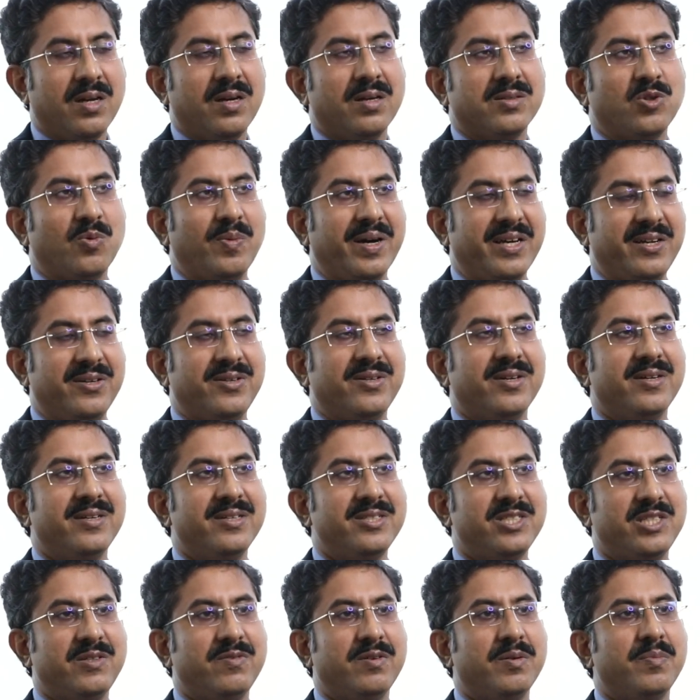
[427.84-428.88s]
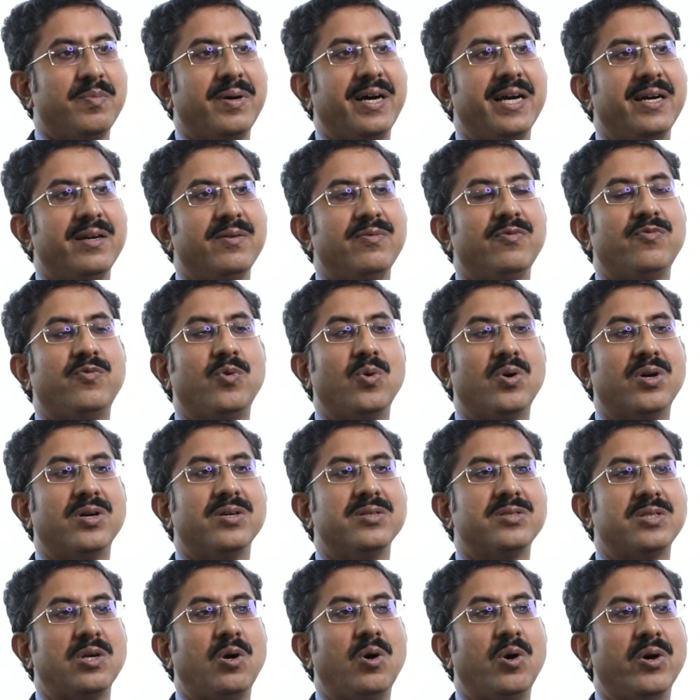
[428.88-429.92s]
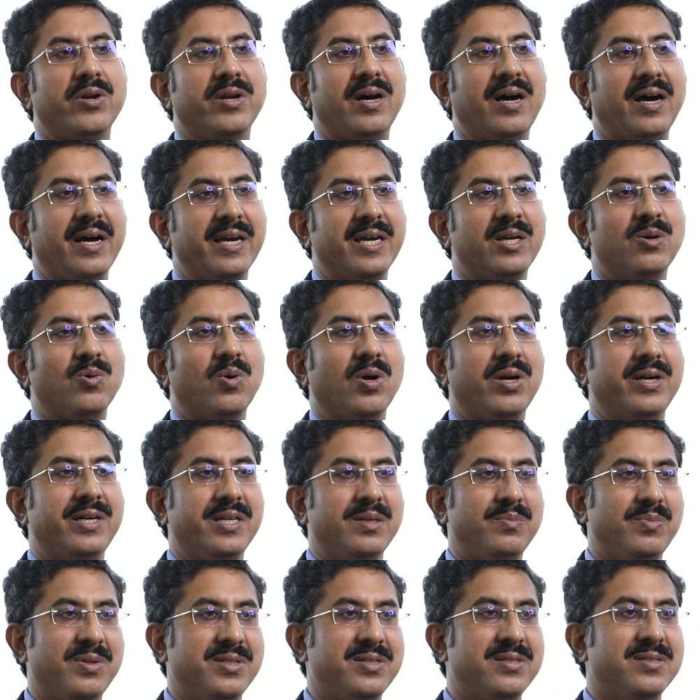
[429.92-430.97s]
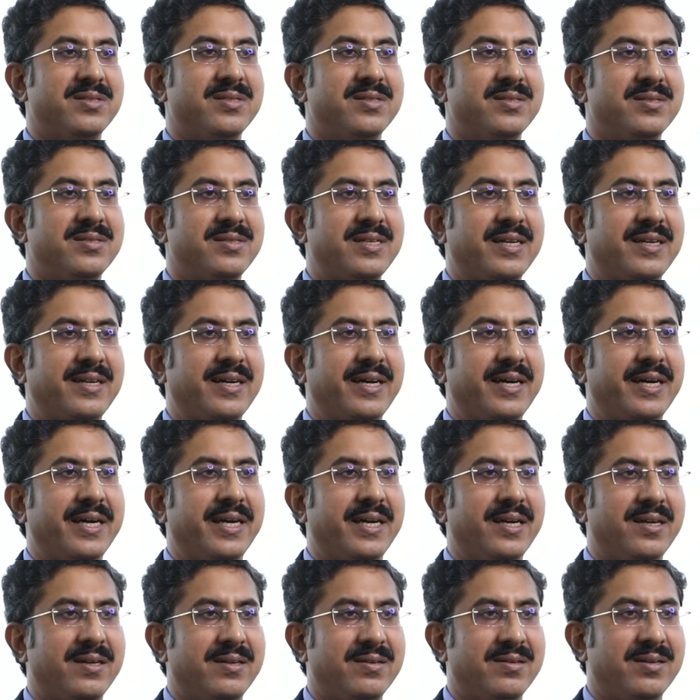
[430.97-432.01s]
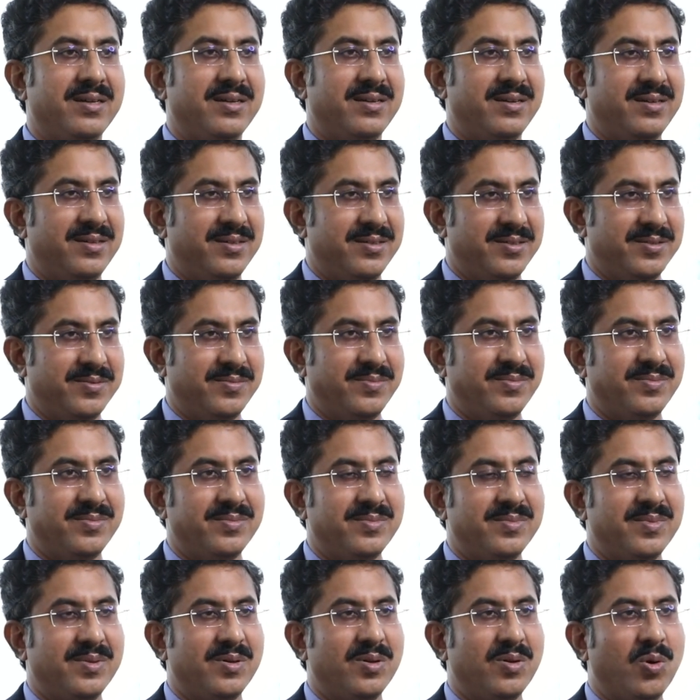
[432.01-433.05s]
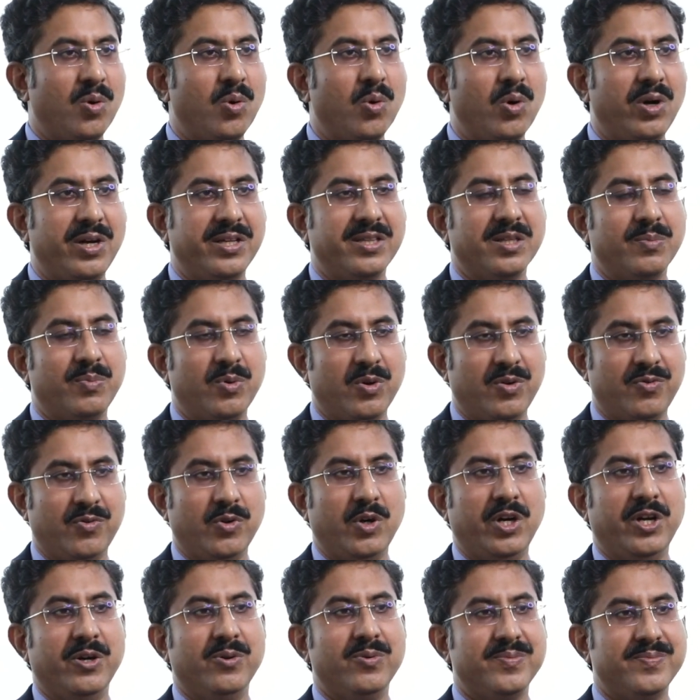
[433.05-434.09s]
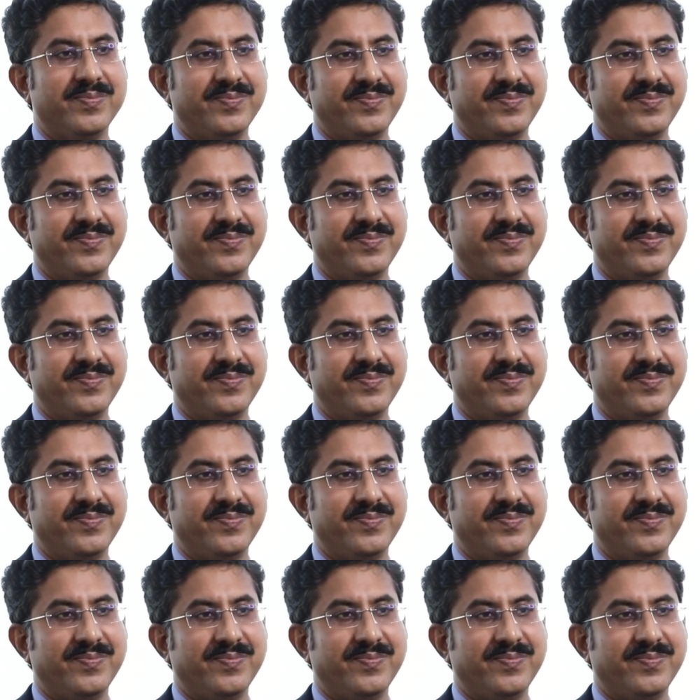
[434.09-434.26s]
So my return is driven by focus on high quality businesses that I hold in the portfolio.